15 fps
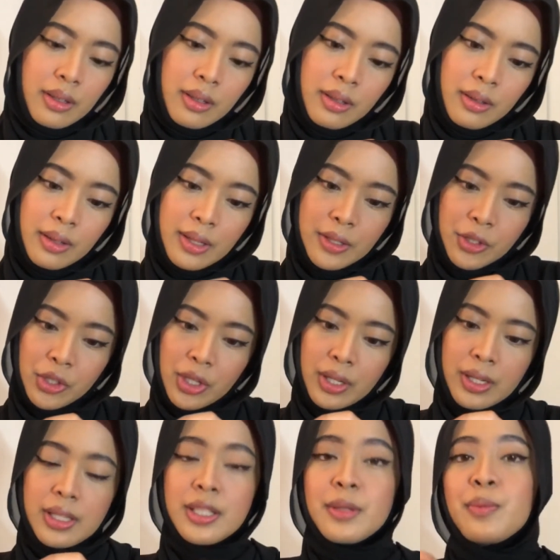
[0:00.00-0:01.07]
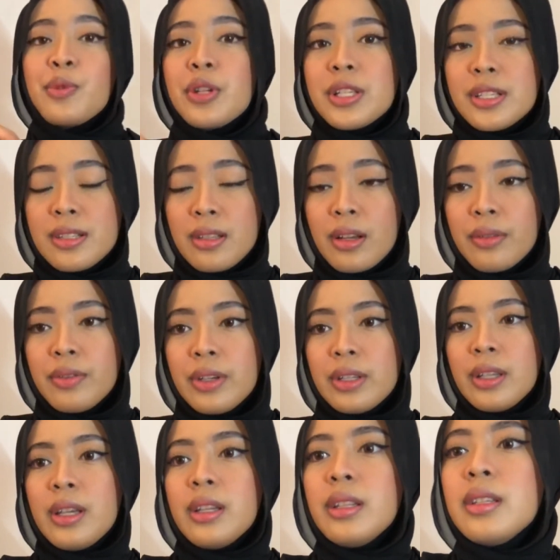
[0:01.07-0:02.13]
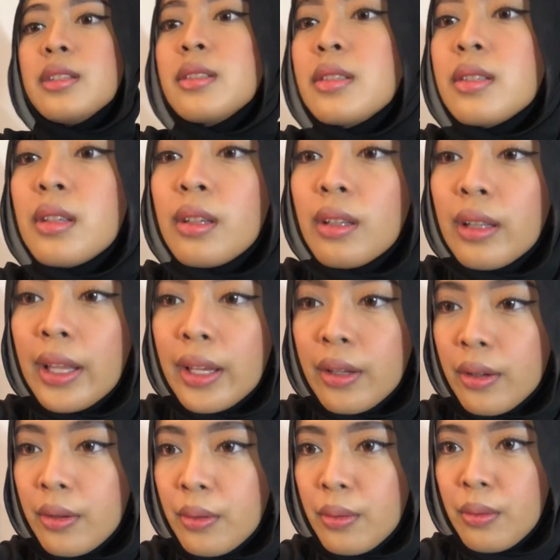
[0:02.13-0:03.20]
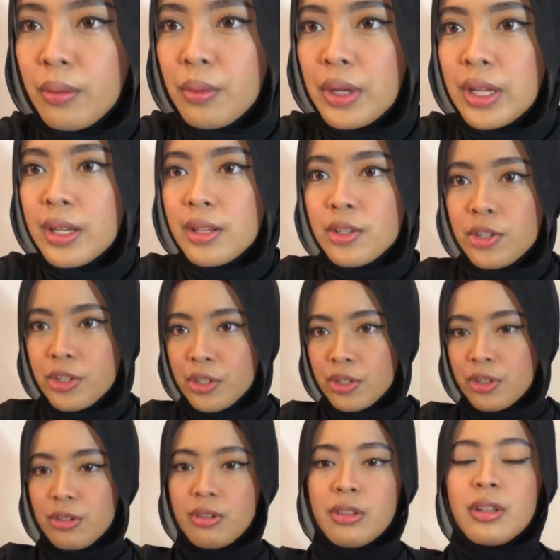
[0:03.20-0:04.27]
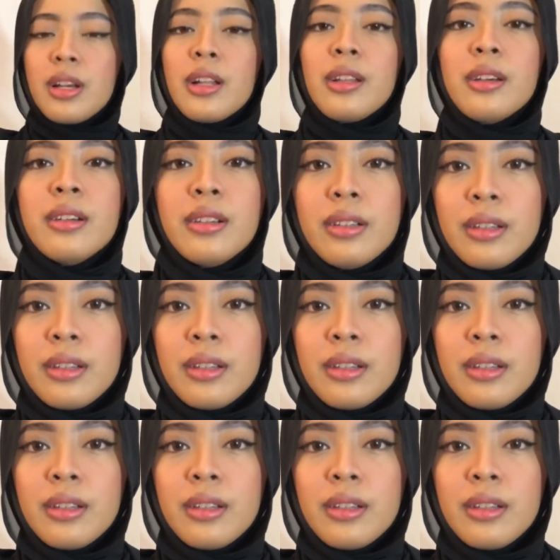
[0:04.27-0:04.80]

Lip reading: This shade is Prince Navin and it's like reddish in color.